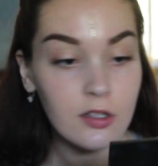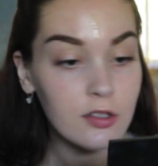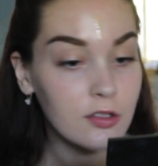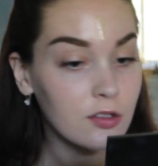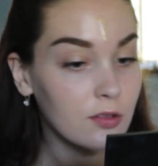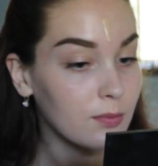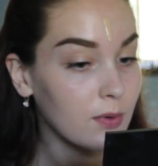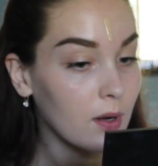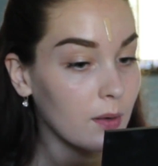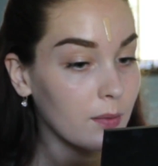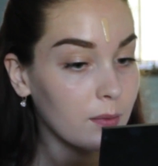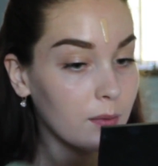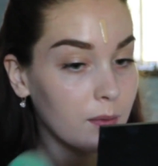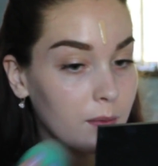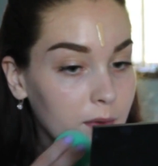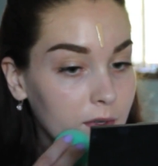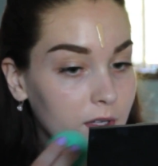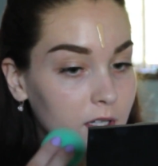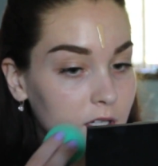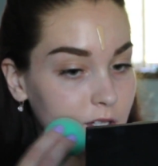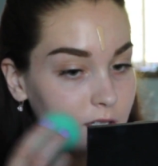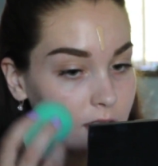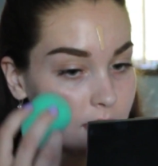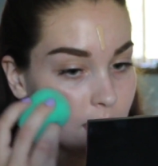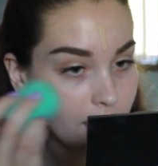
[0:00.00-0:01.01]
So
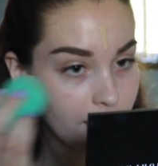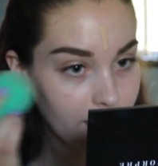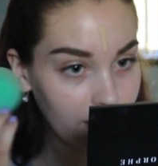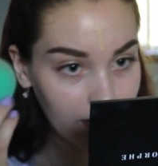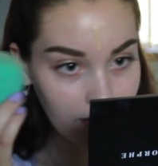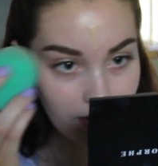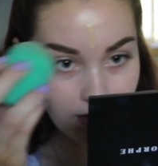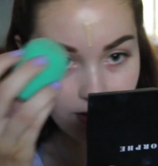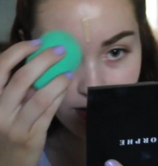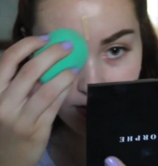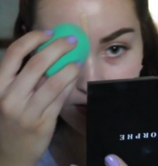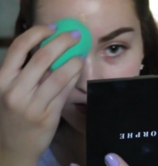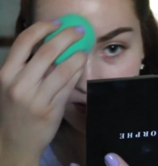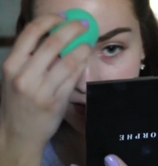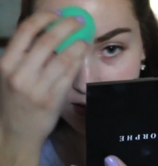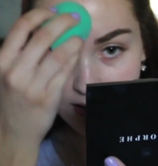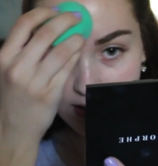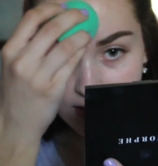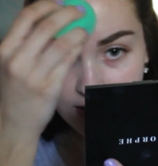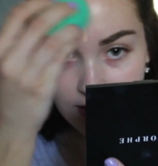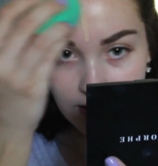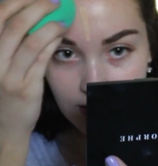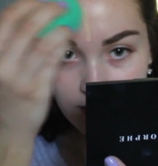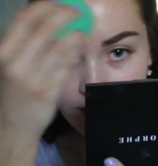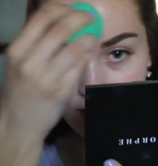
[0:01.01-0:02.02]
probably just add another
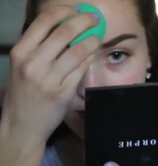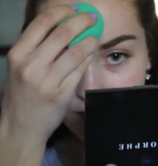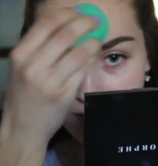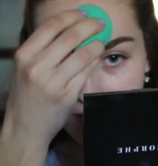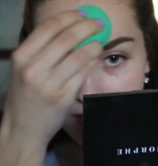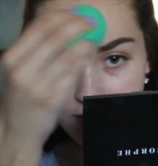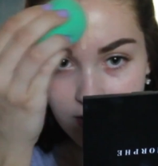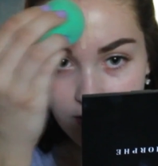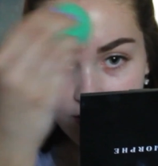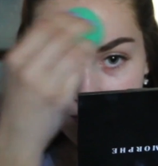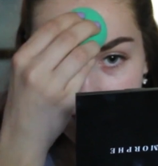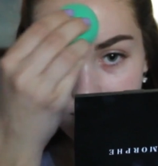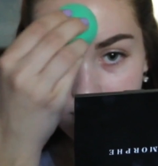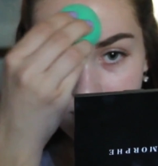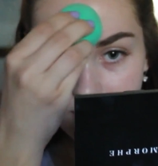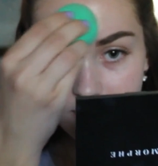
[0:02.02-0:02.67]
light layer over there